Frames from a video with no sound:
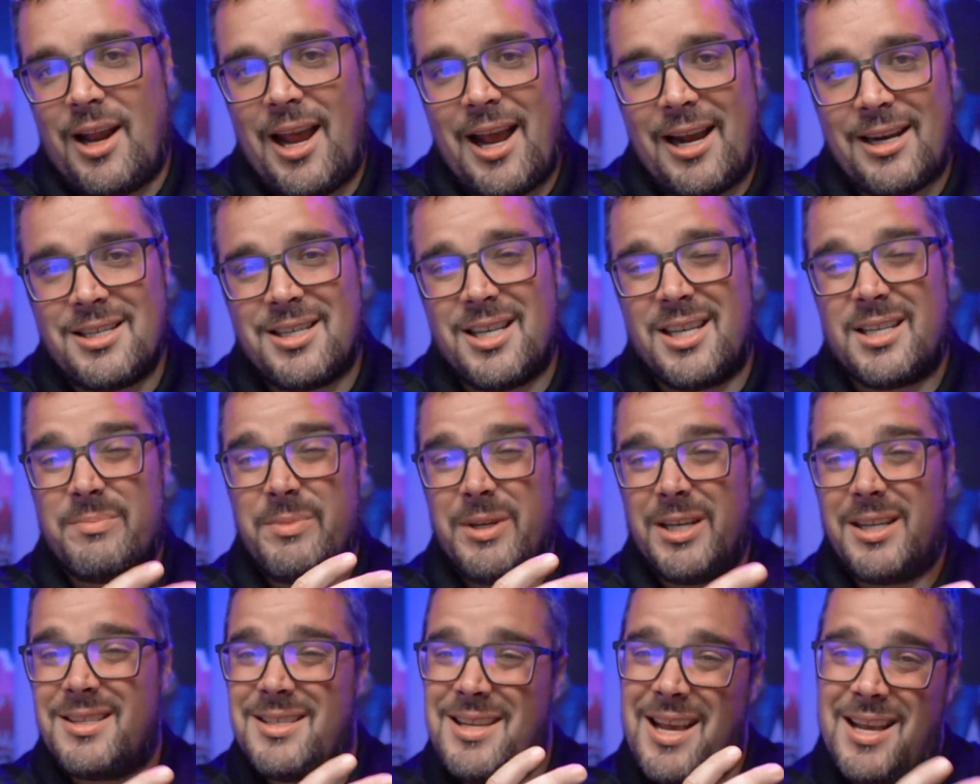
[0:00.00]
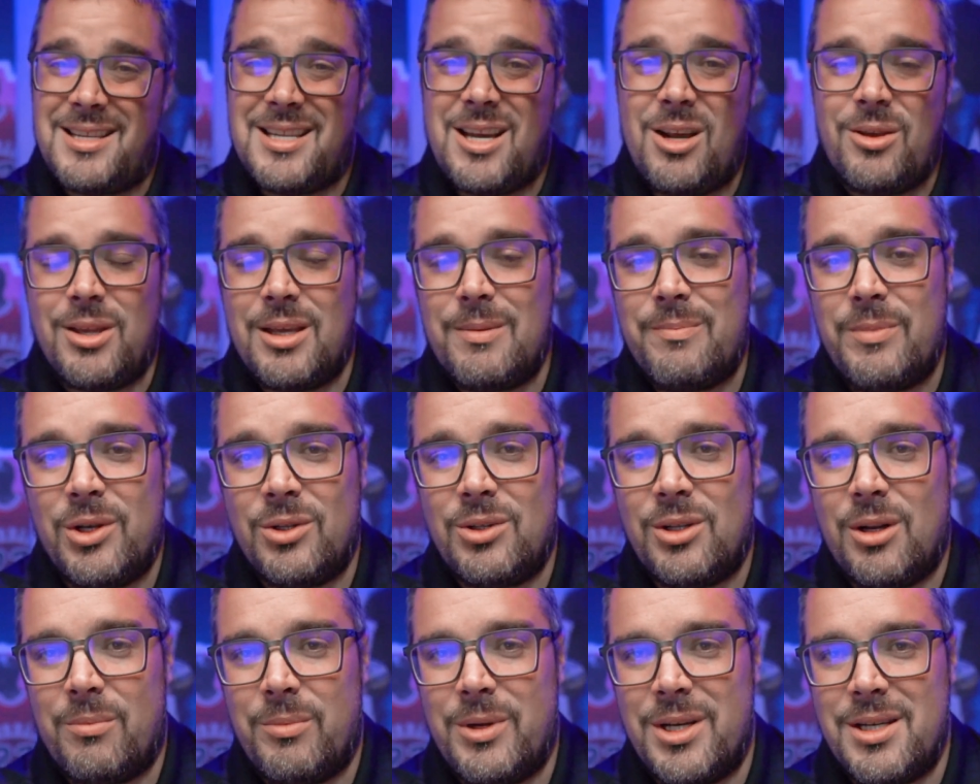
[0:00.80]
access, because that's how they
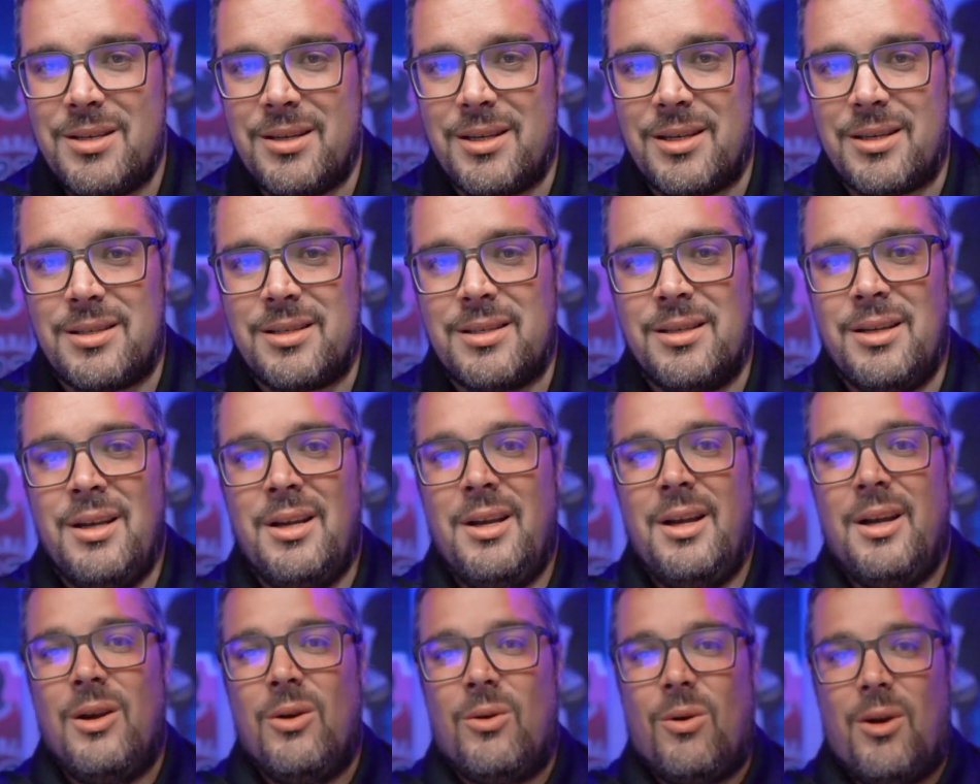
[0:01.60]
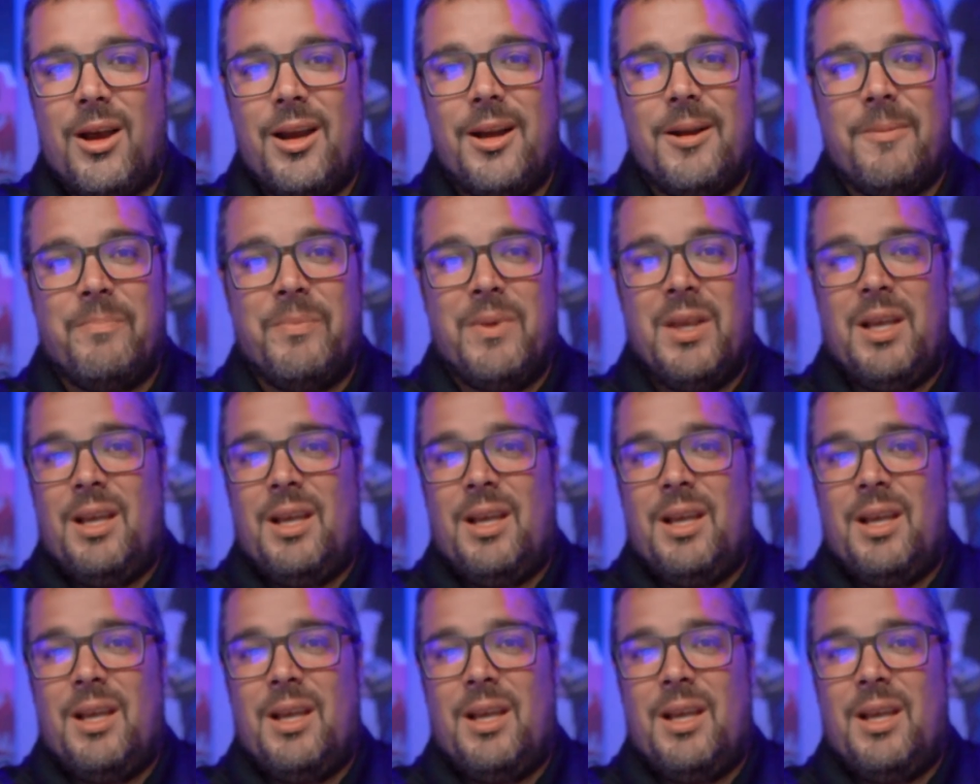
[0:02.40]
build their business, right?